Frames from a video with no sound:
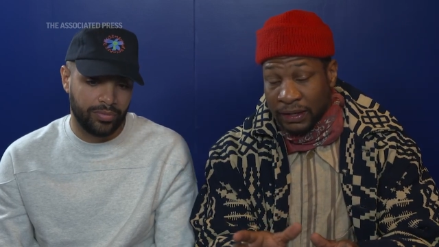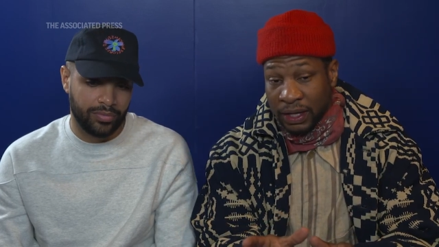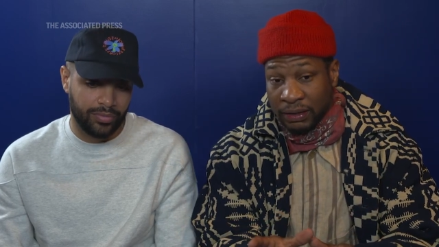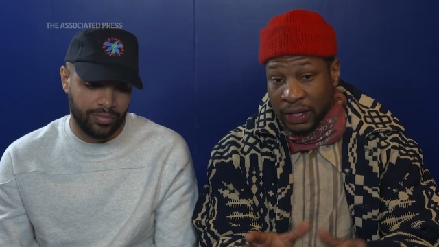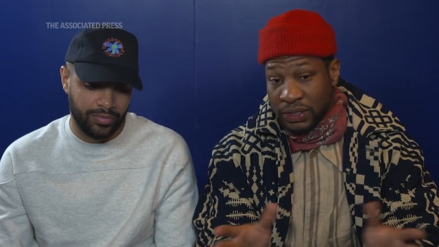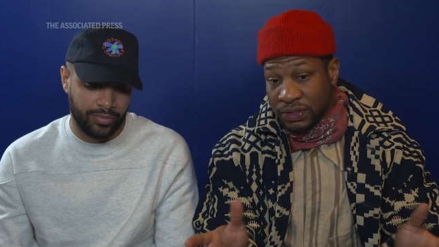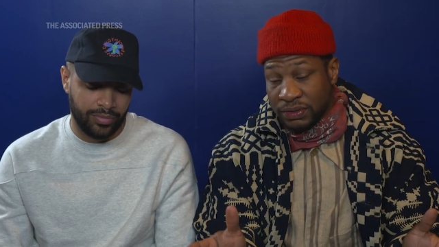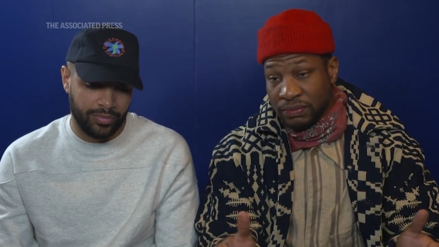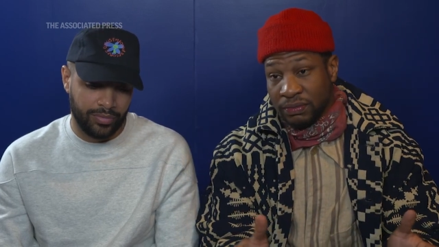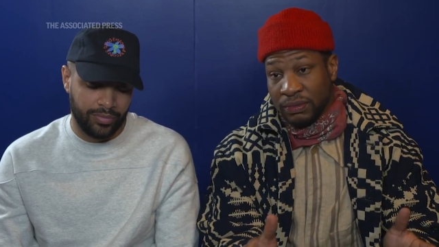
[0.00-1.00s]
Speaker 1: and and that's
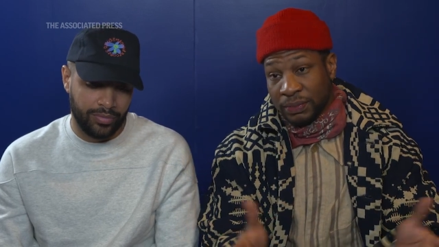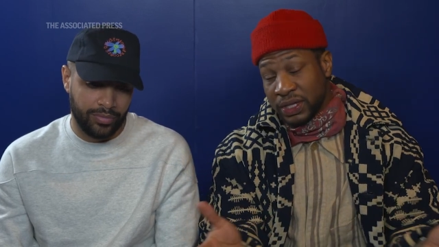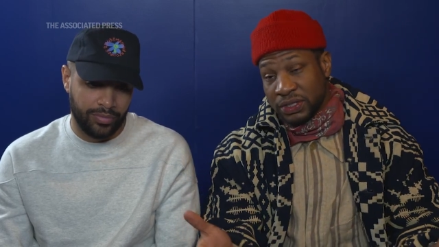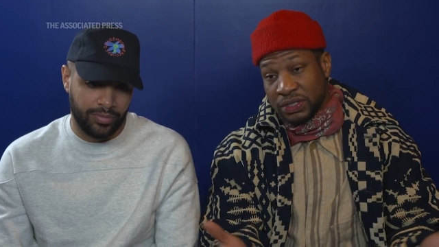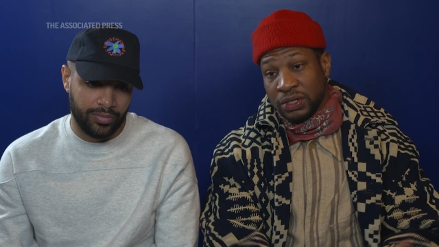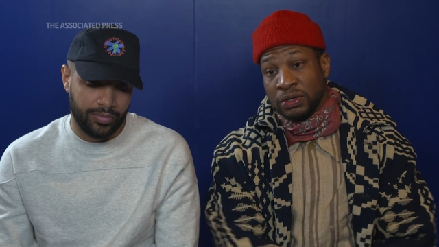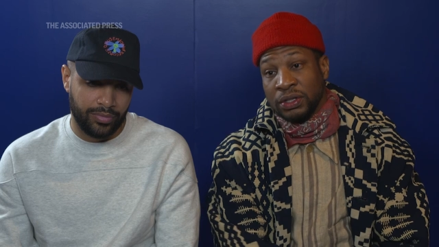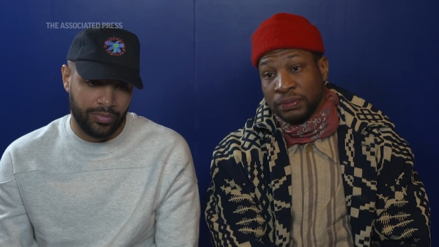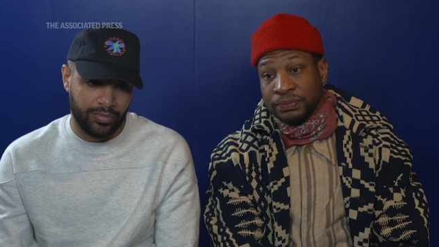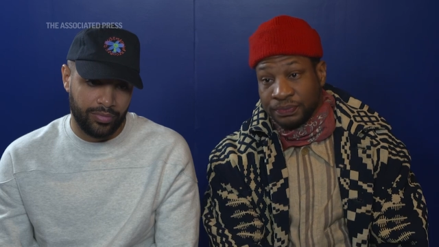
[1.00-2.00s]
i mean that's his
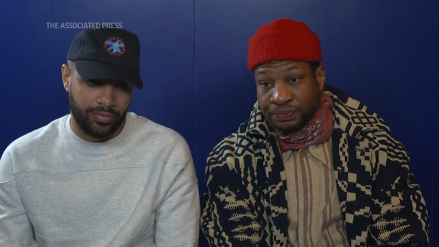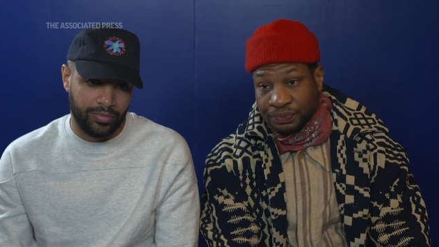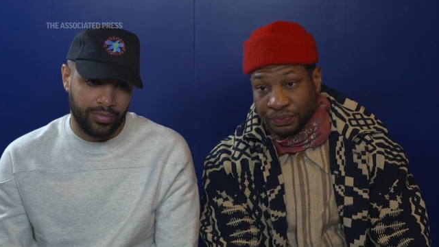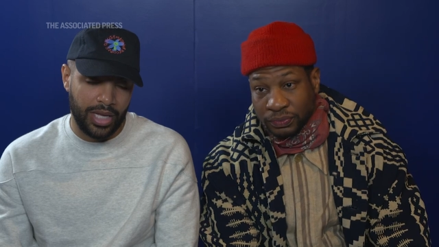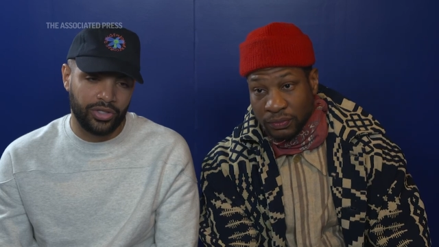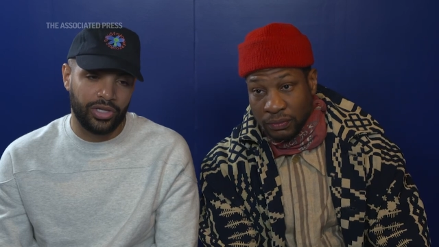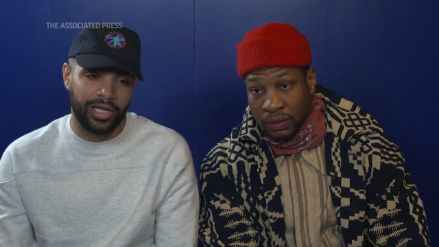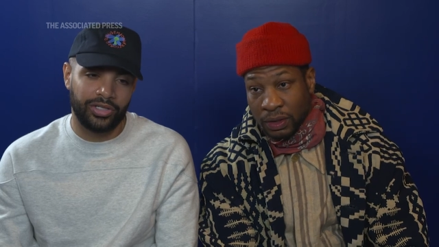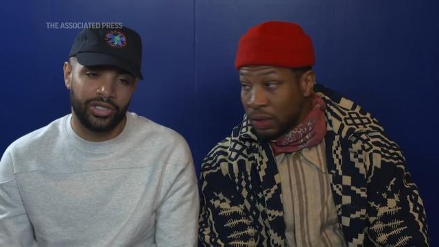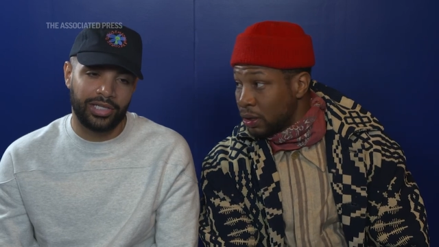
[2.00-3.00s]
journey and ju
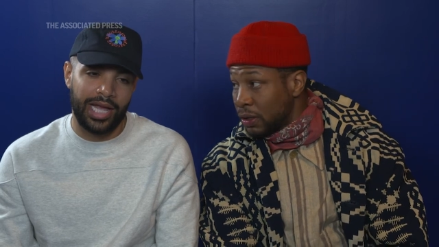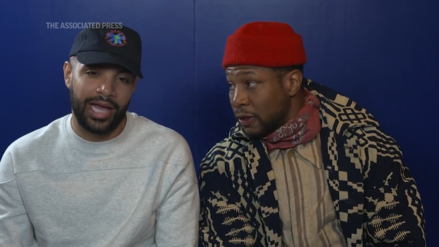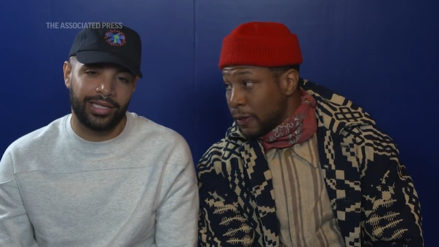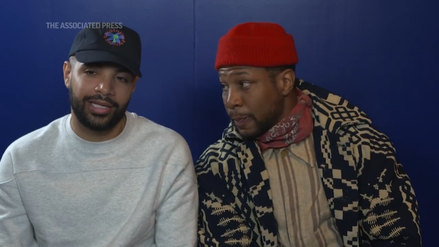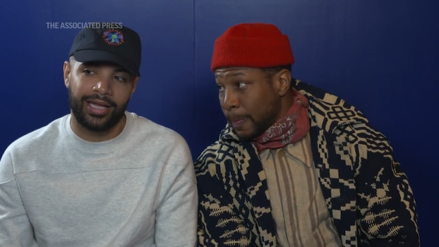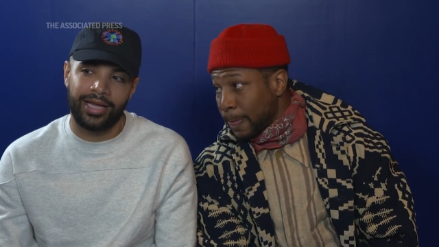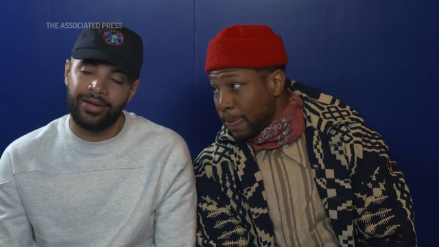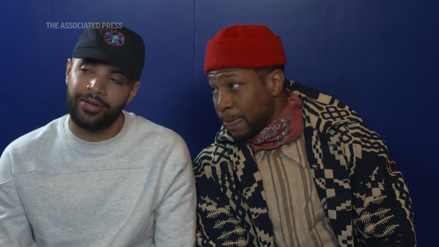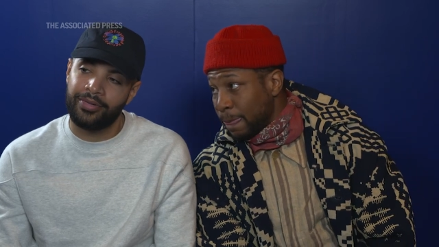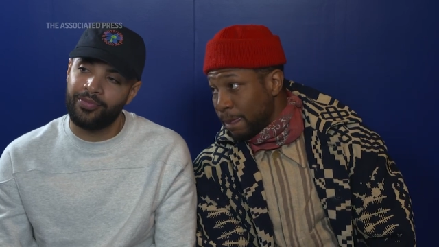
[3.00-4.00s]
and just to add to
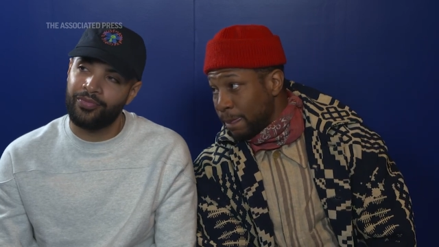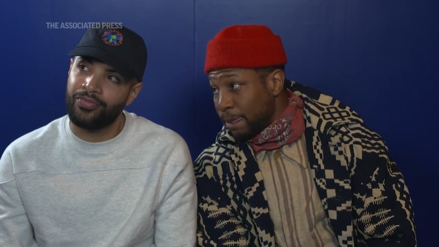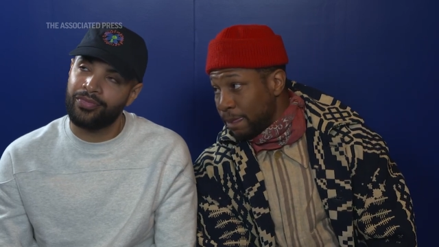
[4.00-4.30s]
that um,